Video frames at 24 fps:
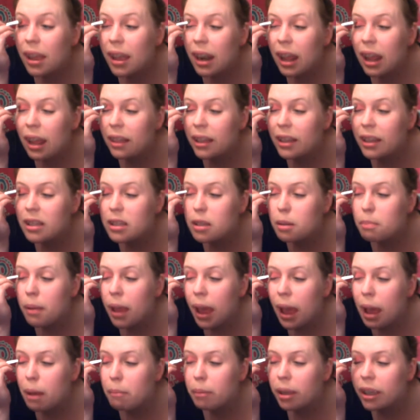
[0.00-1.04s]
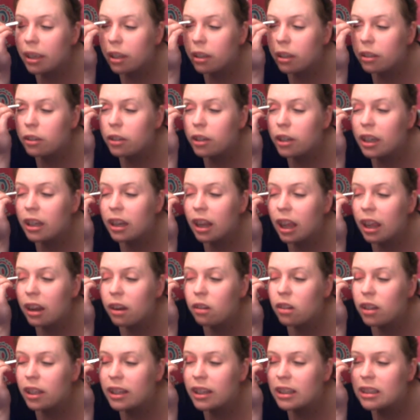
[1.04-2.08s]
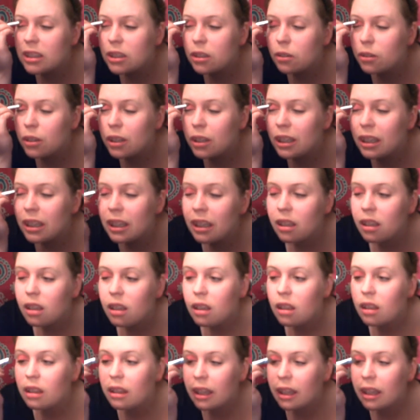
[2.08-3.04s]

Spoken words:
And I like to pat my color in. I don't like to really